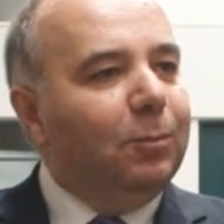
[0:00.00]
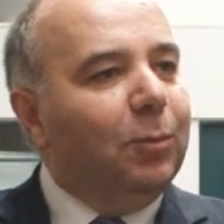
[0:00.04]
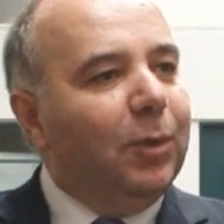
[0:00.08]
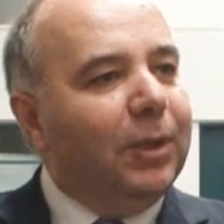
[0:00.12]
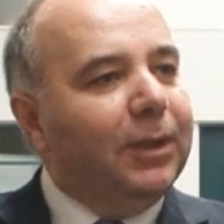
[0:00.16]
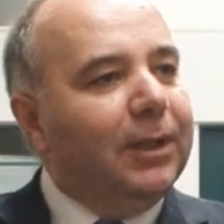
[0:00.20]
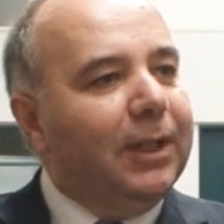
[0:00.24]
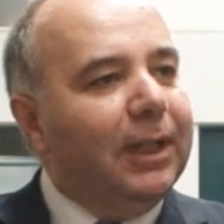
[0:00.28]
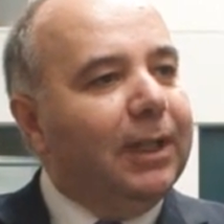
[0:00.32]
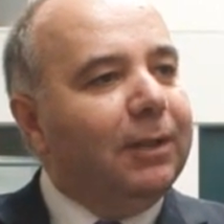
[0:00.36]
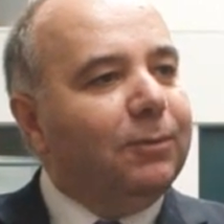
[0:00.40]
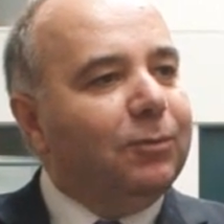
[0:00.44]

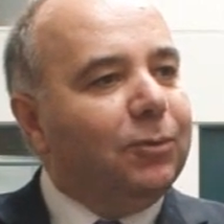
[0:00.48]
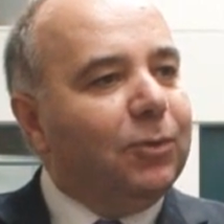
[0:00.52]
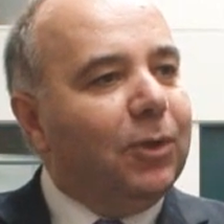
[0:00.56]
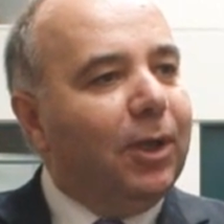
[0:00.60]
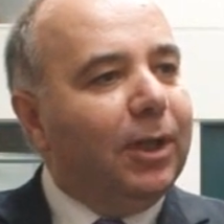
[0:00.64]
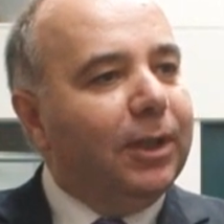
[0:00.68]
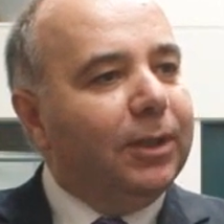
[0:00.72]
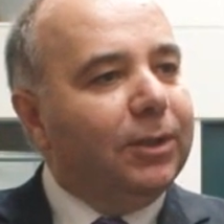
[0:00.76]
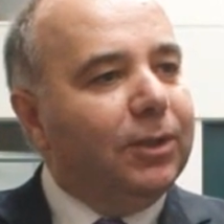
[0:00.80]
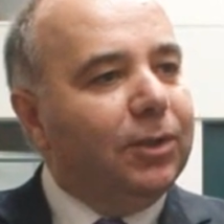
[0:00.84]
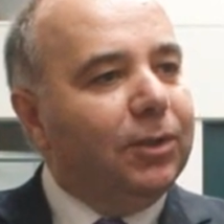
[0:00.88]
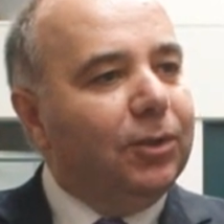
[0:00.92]
what they're
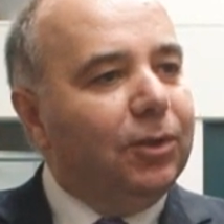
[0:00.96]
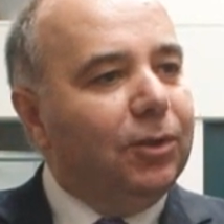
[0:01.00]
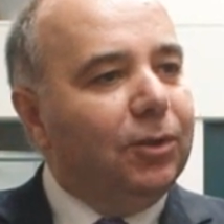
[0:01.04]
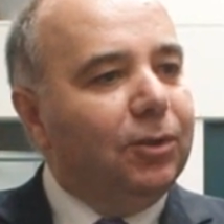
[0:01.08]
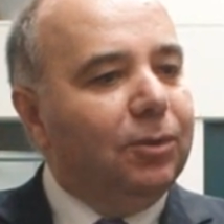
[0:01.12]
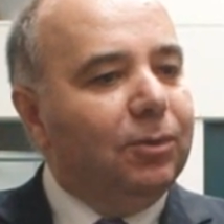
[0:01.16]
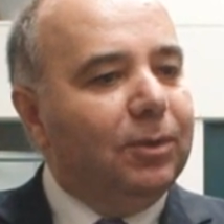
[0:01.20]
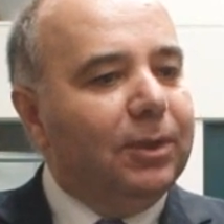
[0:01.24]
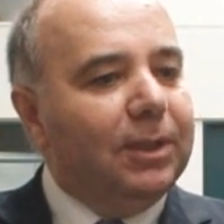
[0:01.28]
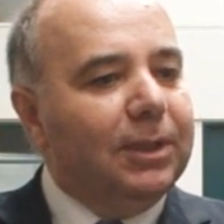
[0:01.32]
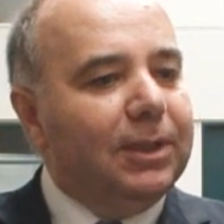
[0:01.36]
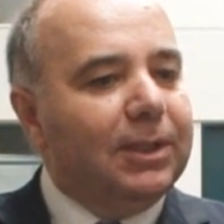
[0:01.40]
trying to
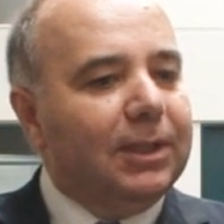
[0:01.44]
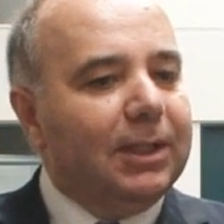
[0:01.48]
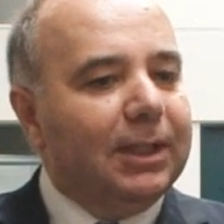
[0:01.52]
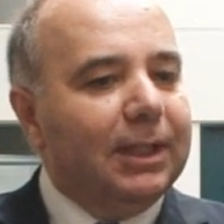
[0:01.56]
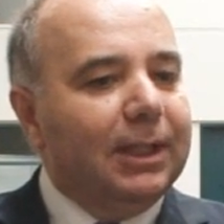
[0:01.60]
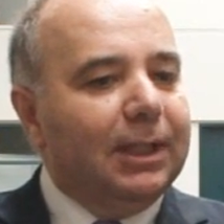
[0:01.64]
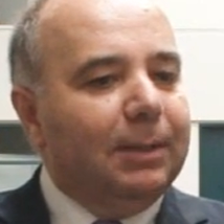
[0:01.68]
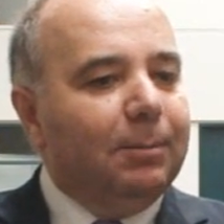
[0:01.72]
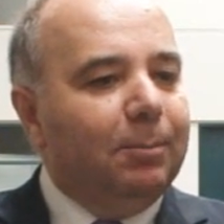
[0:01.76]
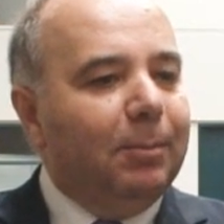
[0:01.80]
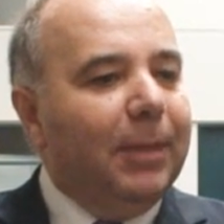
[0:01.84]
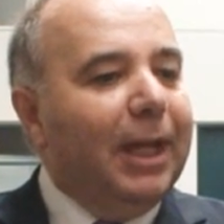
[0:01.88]
do is
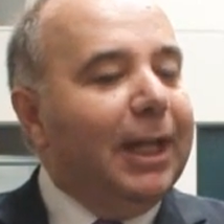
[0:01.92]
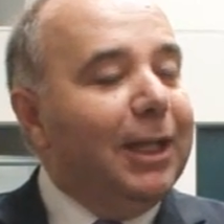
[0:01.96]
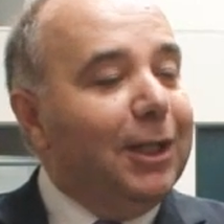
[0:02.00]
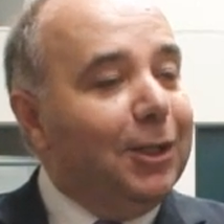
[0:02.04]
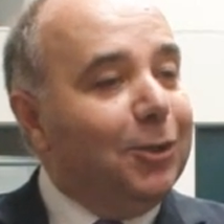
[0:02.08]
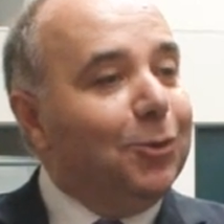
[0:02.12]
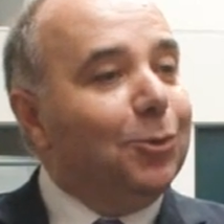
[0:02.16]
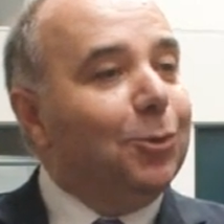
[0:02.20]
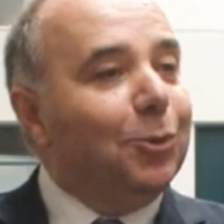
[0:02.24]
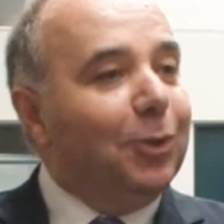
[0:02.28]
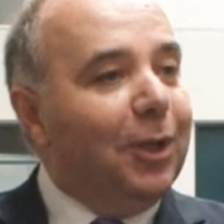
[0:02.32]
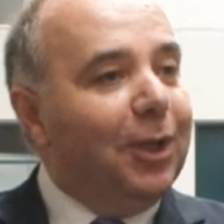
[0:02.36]

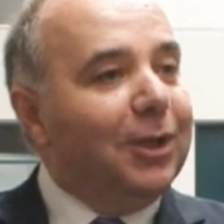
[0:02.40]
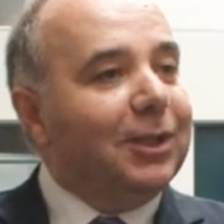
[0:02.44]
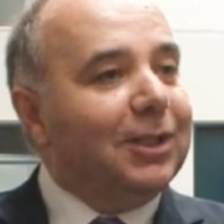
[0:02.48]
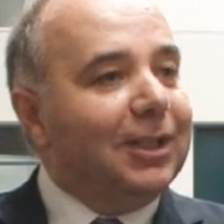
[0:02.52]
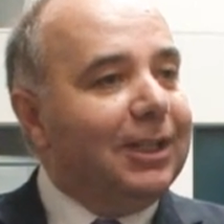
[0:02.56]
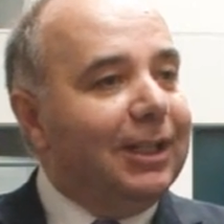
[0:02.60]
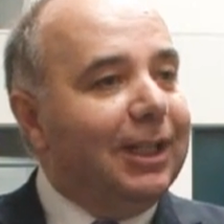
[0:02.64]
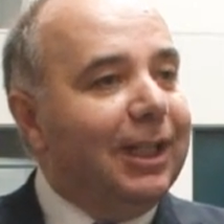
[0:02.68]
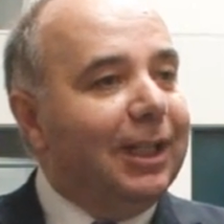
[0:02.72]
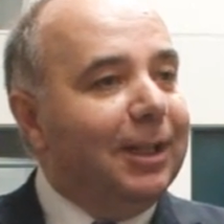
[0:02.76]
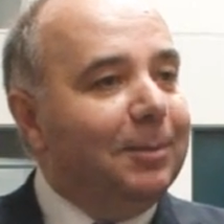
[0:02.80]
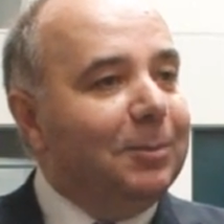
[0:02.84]
manage all those
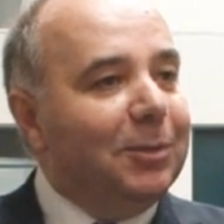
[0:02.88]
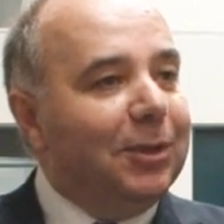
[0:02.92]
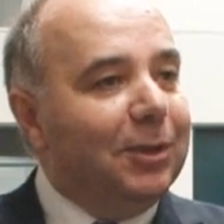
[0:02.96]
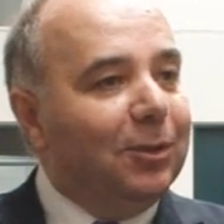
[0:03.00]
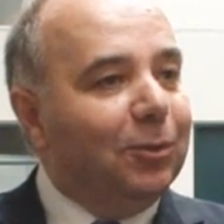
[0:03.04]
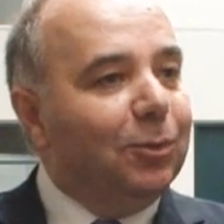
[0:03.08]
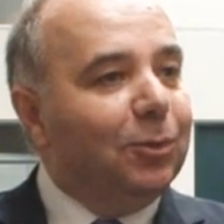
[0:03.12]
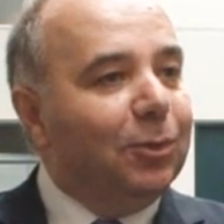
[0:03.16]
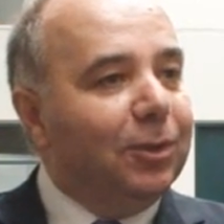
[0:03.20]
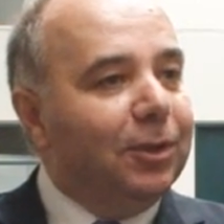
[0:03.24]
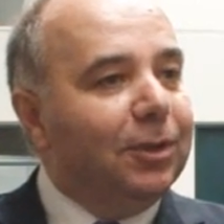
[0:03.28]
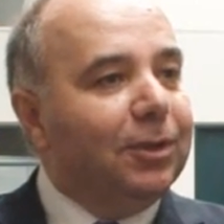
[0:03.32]
claims in
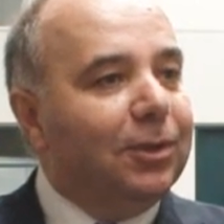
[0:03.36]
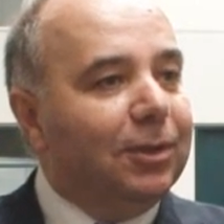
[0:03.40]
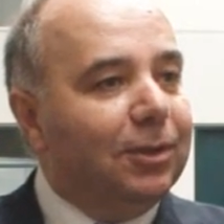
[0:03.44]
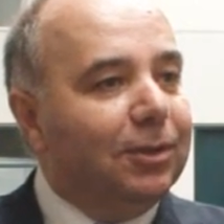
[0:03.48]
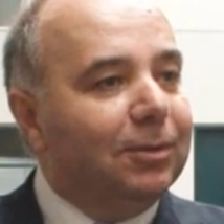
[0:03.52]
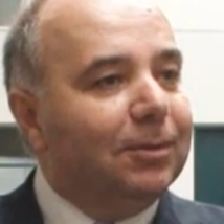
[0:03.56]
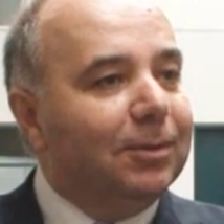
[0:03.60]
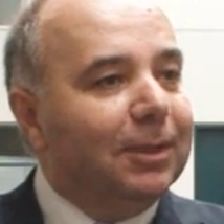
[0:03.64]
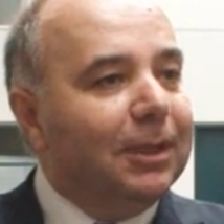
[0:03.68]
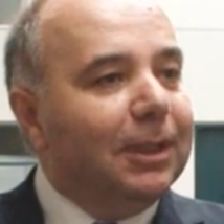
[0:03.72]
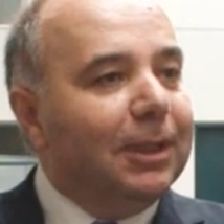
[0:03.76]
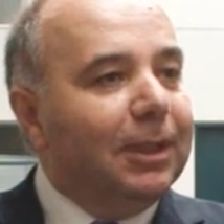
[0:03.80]
order
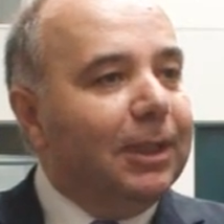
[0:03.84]
to